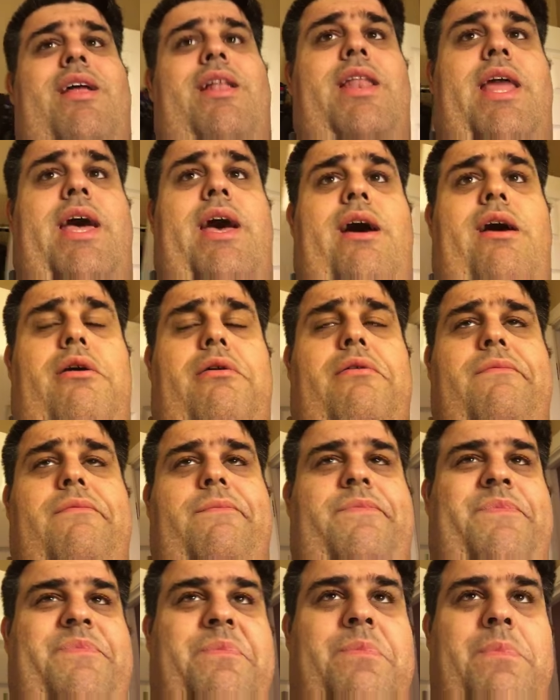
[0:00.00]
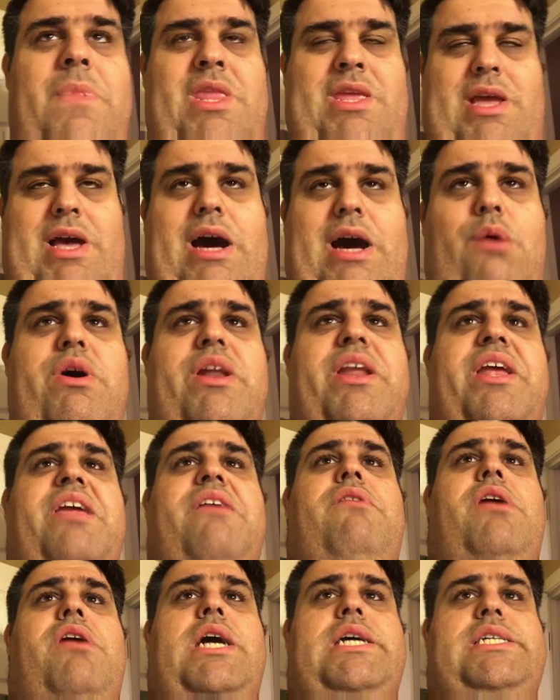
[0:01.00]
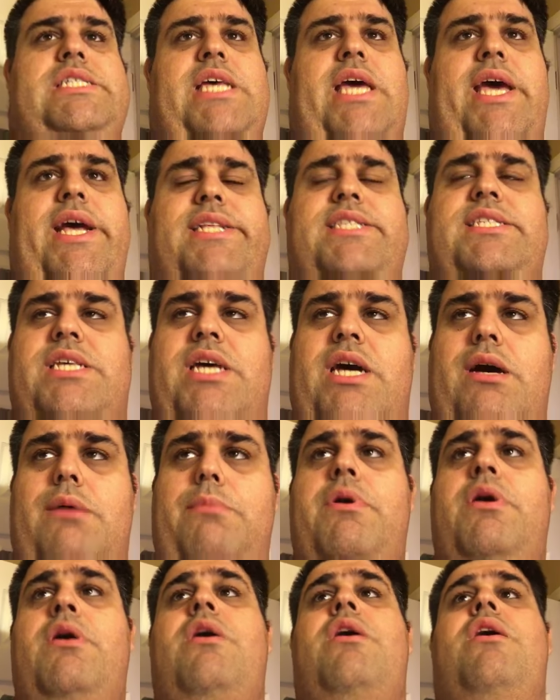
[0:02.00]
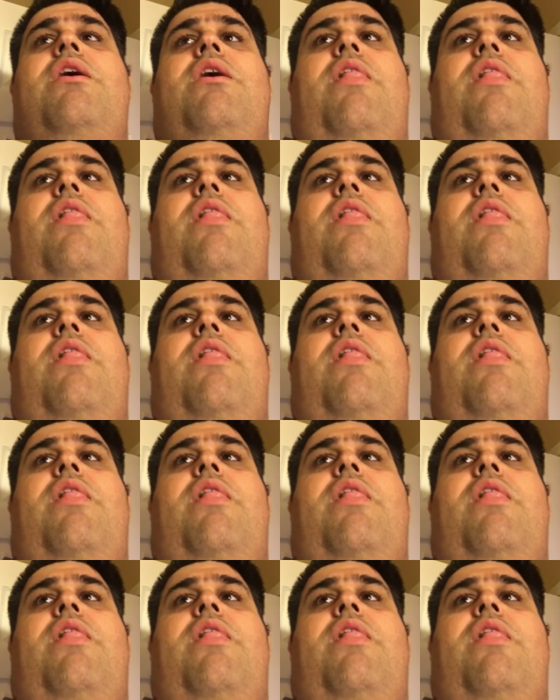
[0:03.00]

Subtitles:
Now, I want to give you guys the heads up